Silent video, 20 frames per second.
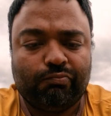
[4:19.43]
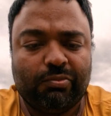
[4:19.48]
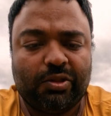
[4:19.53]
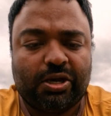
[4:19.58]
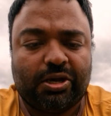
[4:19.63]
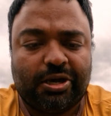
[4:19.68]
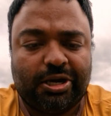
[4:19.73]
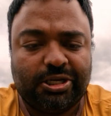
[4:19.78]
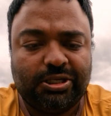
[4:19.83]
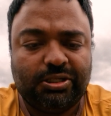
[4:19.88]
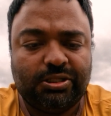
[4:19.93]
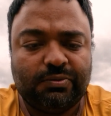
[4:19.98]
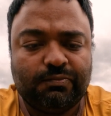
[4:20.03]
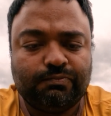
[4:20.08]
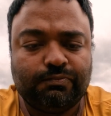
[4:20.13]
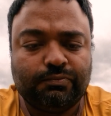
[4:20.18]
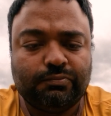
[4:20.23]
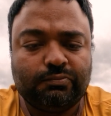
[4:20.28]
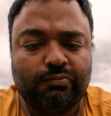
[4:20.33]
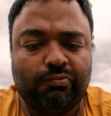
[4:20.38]
The curry
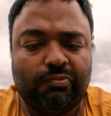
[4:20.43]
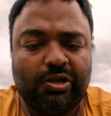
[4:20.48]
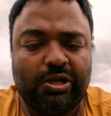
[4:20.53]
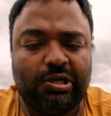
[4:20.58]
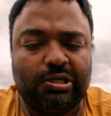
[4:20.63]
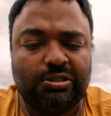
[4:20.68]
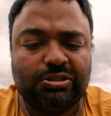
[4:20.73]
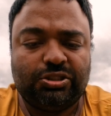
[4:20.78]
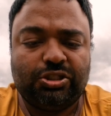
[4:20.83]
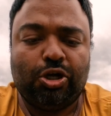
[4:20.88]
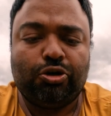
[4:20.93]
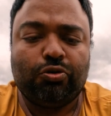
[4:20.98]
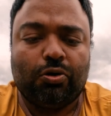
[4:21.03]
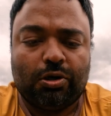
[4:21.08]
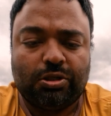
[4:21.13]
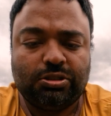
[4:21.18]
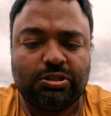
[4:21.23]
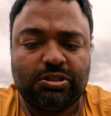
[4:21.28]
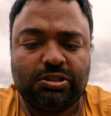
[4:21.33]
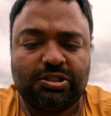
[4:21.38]
is not
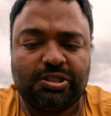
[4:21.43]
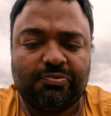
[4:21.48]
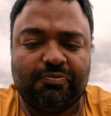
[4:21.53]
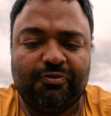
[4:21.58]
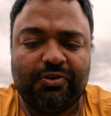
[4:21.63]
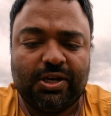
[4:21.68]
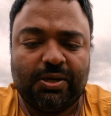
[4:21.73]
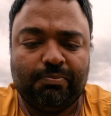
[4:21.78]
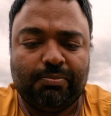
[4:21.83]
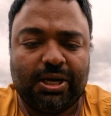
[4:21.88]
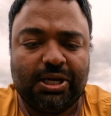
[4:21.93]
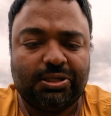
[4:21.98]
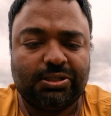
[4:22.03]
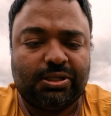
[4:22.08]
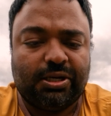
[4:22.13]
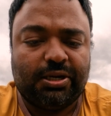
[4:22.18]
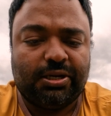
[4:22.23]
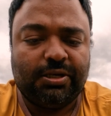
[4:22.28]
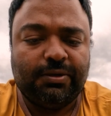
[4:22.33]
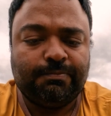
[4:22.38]
hot, it's a very mild
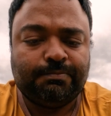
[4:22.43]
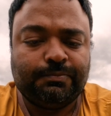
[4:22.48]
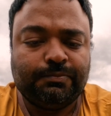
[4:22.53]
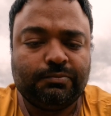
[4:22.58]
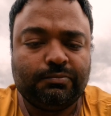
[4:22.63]
curry,